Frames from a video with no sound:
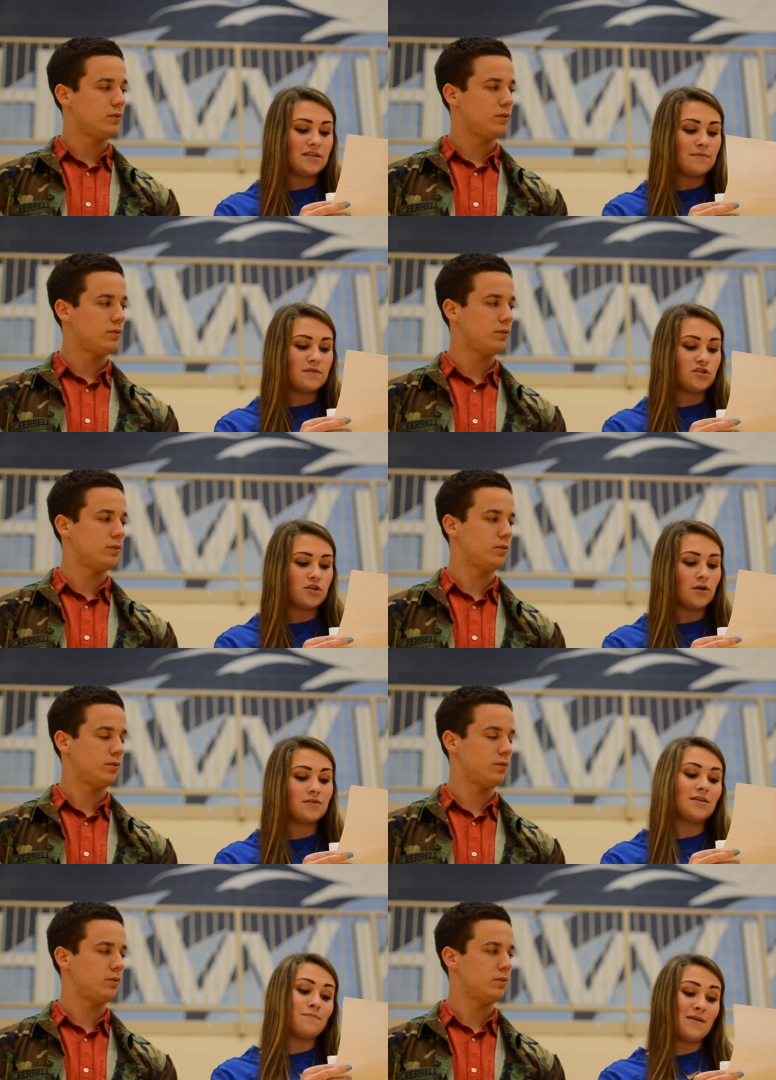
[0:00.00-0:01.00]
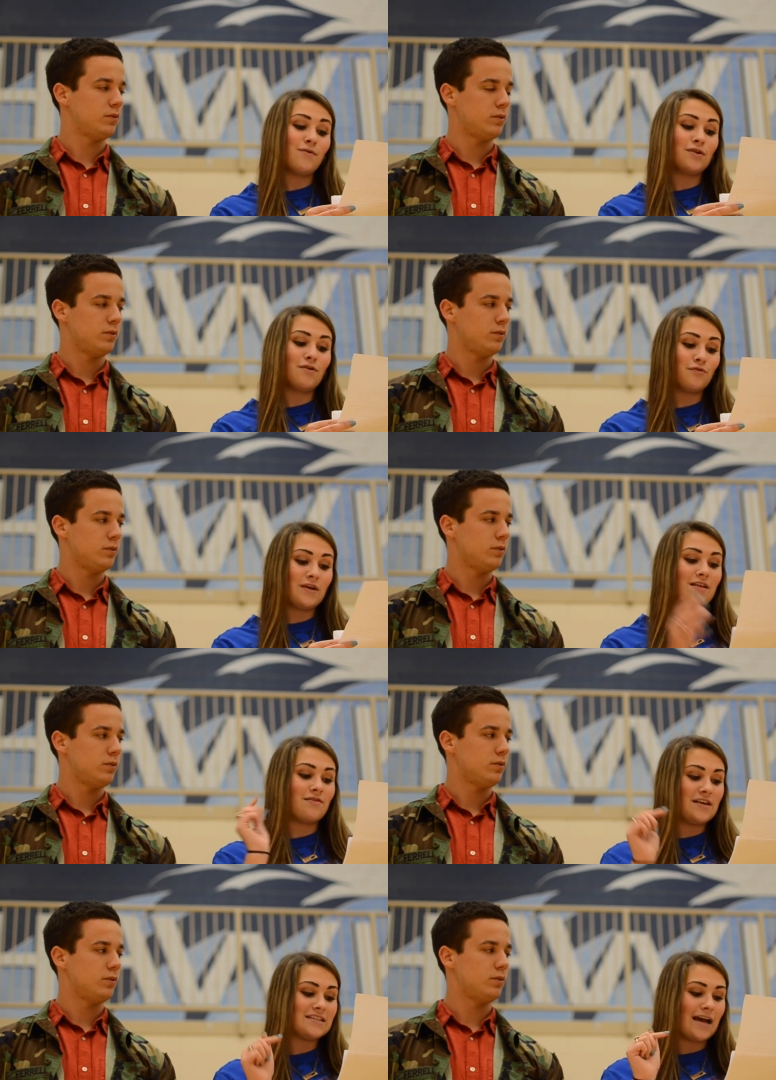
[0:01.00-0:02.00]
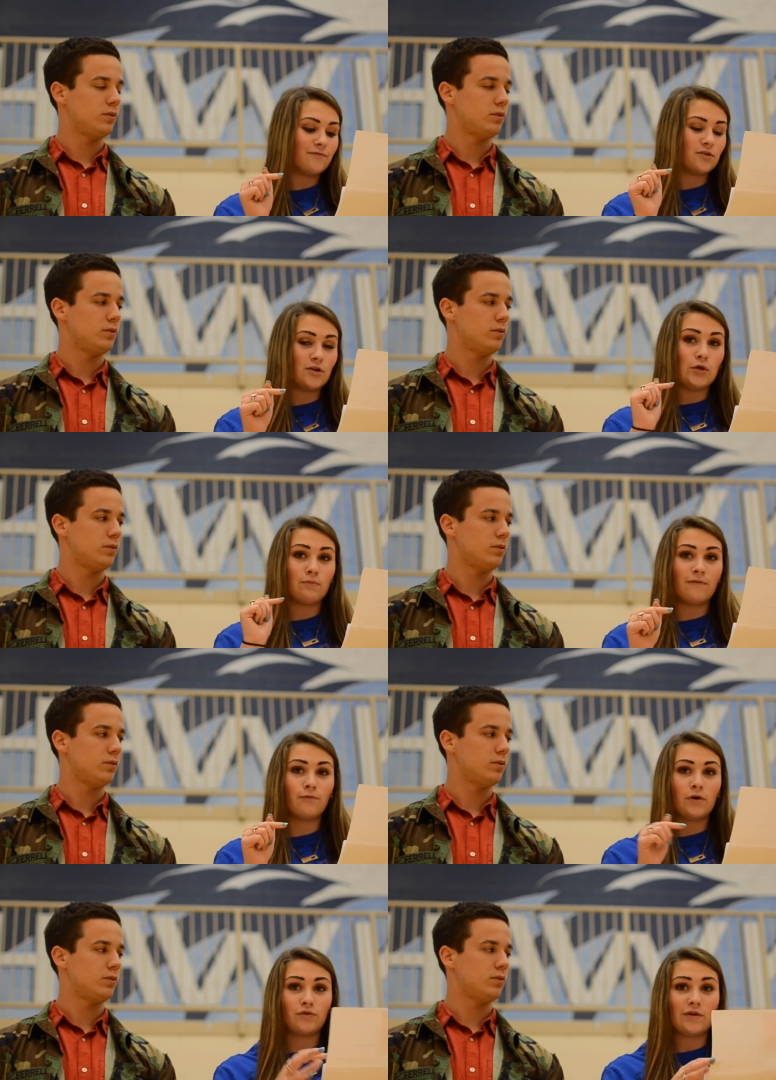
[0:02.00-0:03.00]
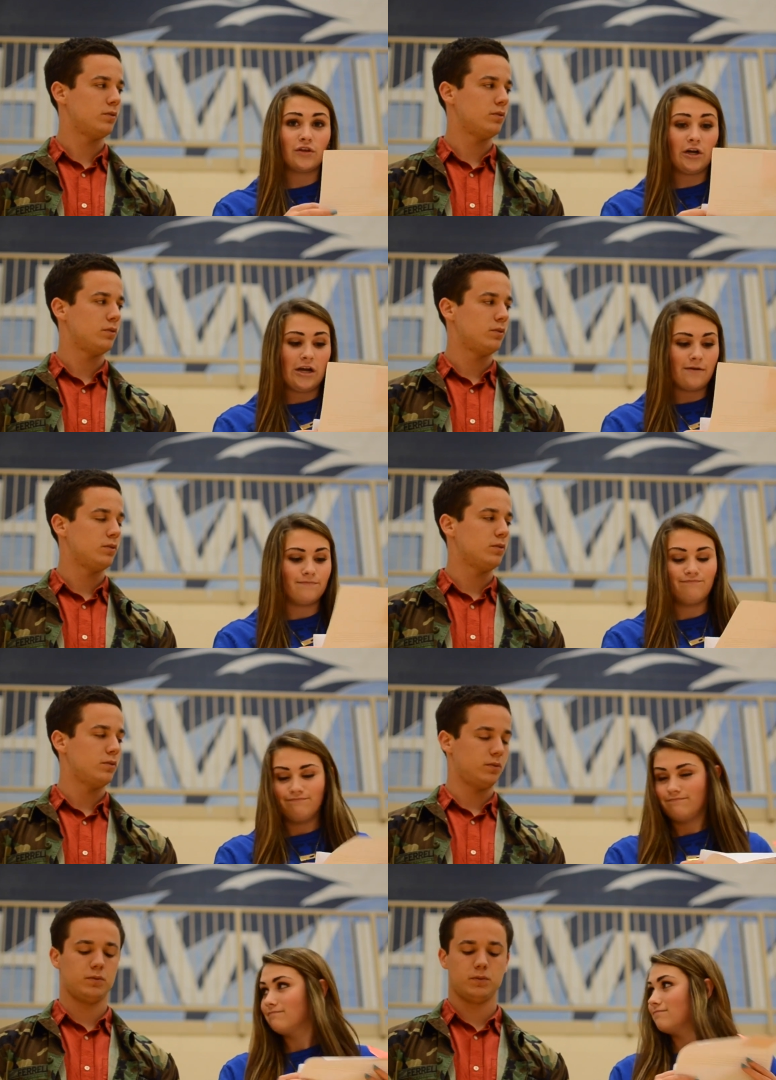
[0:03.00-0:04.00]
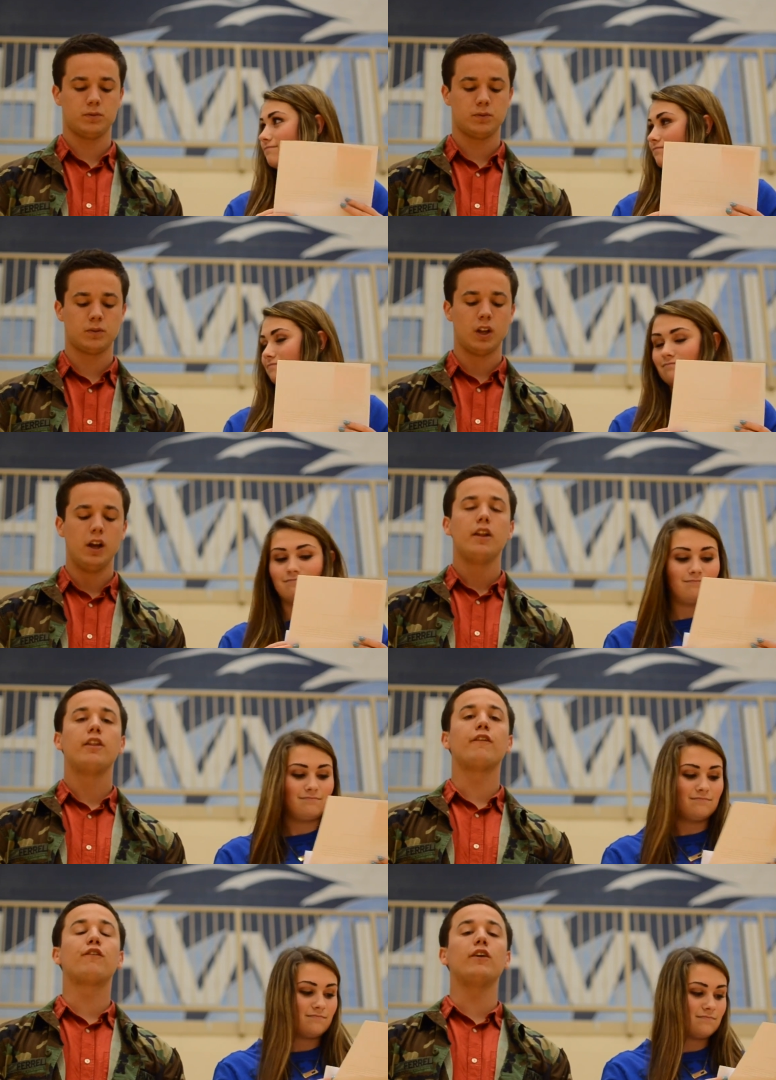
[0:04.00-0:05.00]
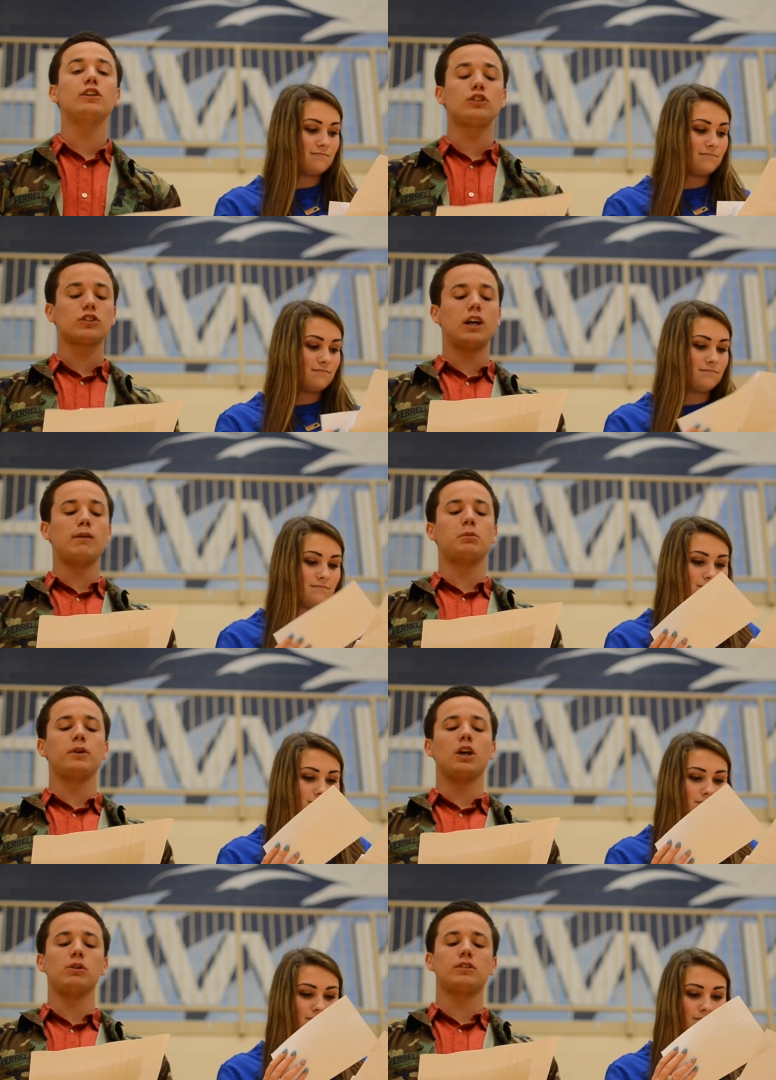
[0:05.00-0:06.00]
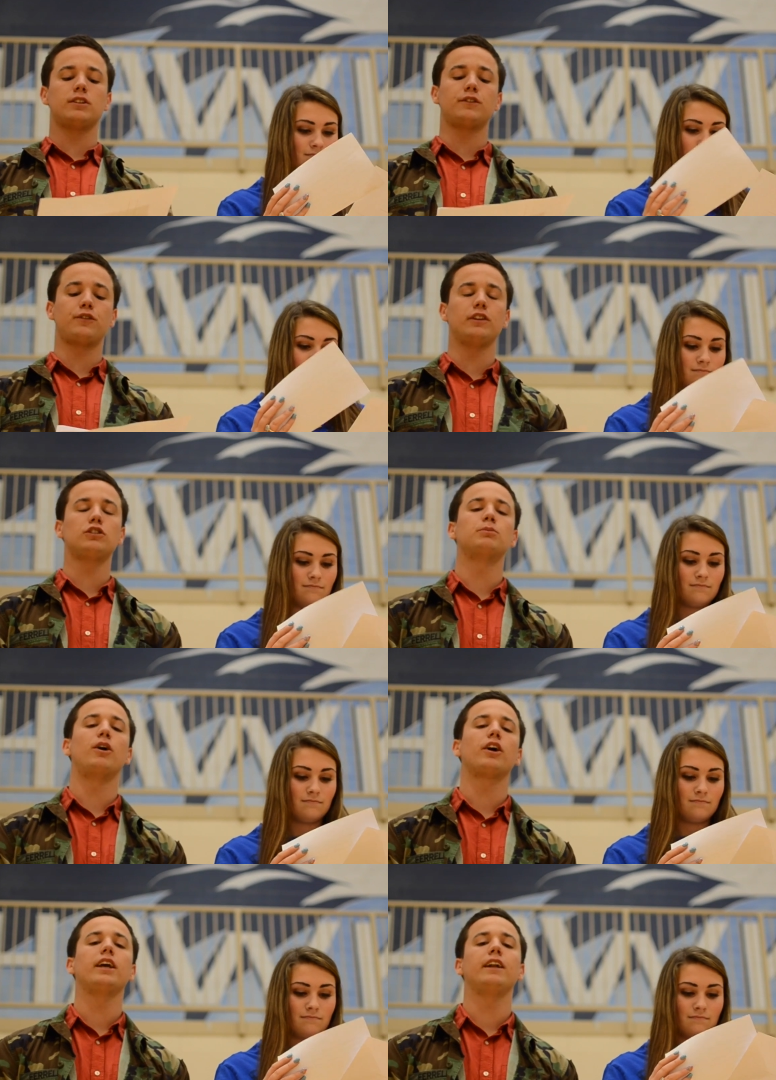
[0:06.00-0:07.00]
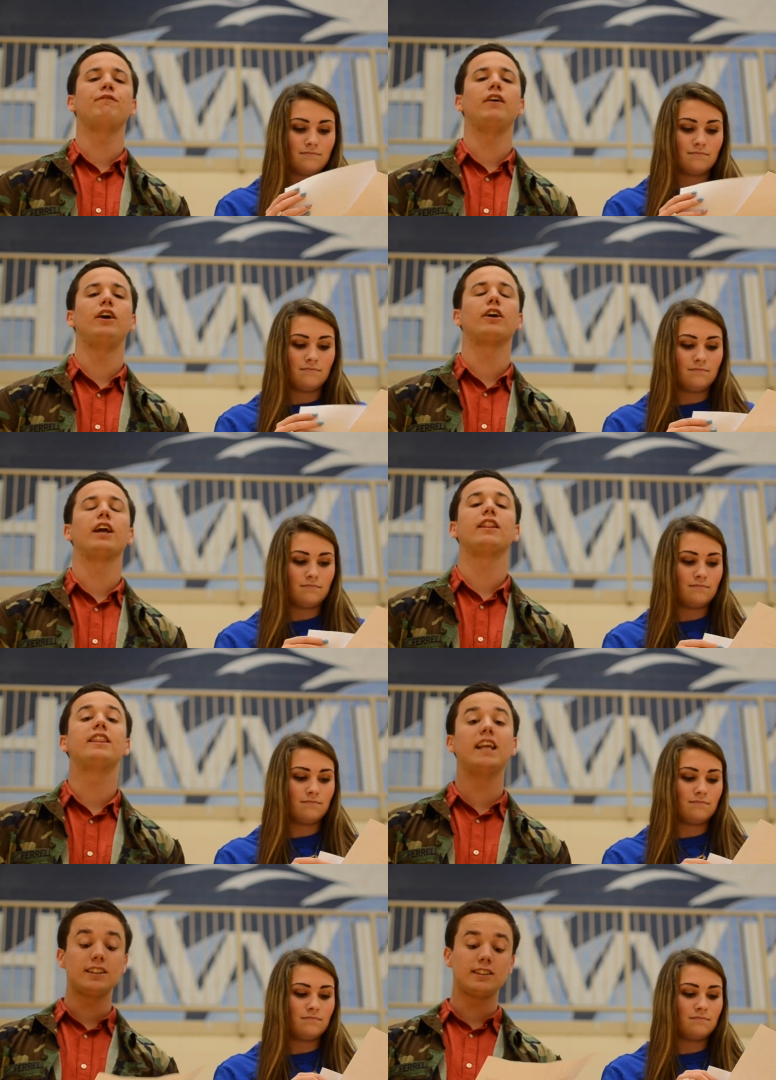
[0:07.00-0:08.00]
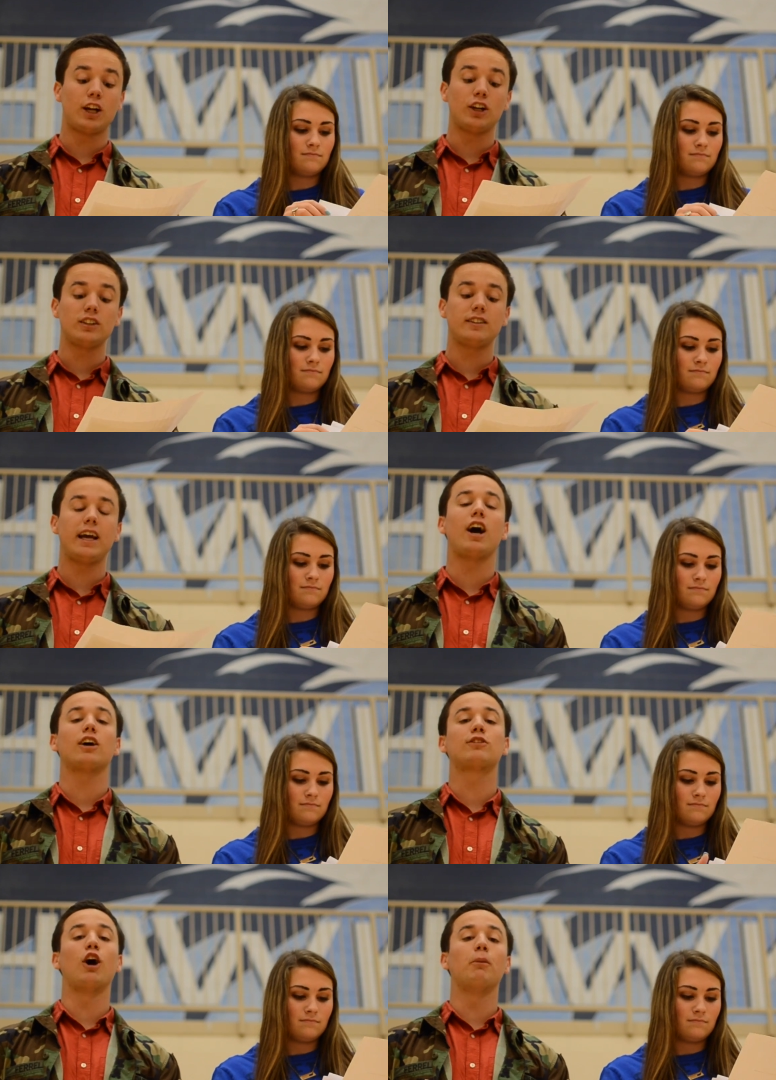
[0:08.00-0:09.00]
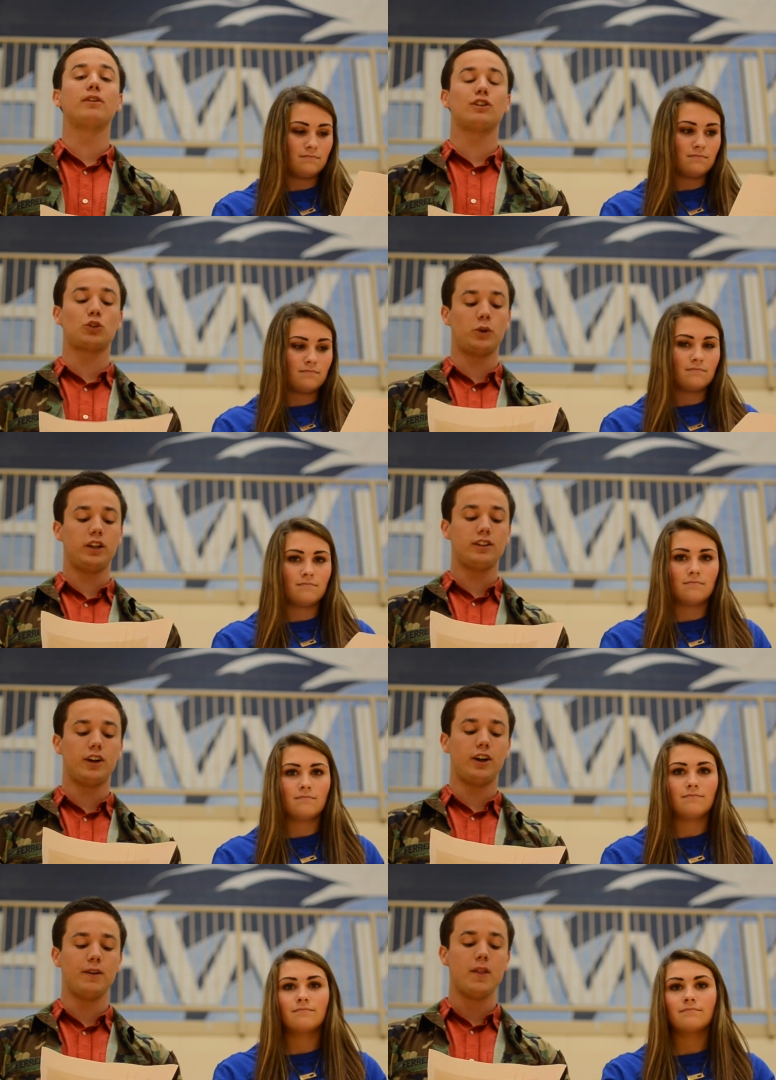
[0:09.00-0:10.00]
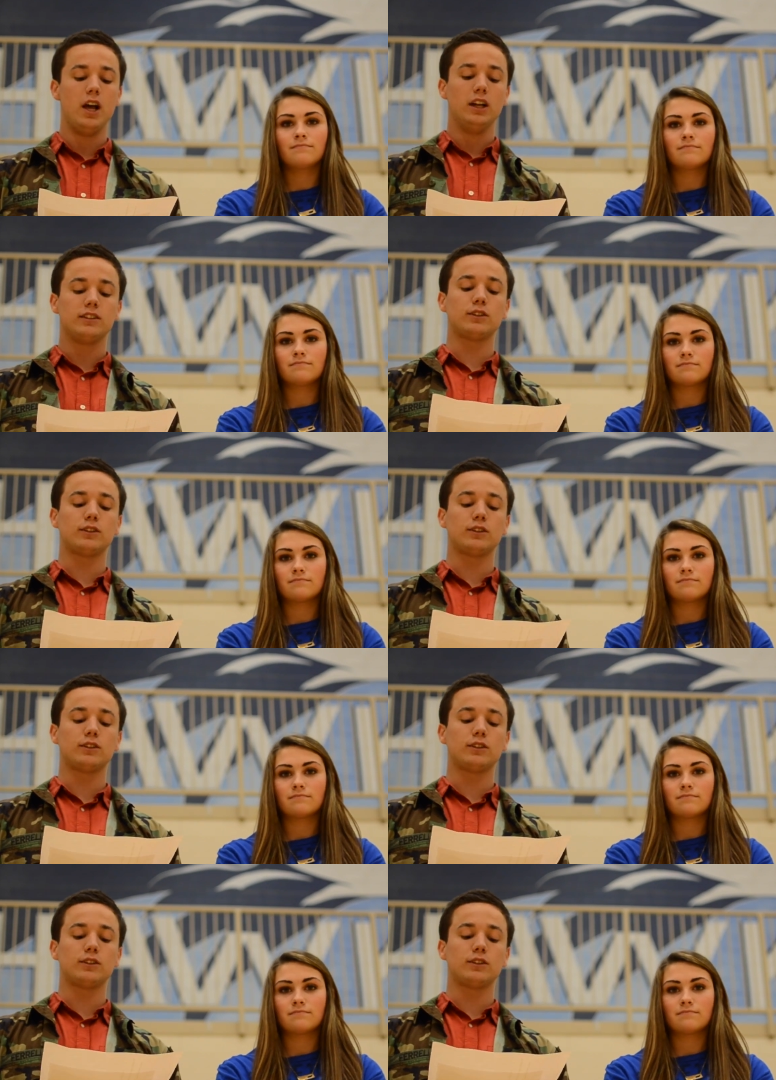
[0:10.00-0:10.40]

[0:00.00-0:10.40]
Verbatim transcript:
Speaker 1: see Miss Jones in B103 this afternoon before 3.30.
Speaker 2: The French Club will be going to the French Market in Farragut this Thursday, October the 23rd. So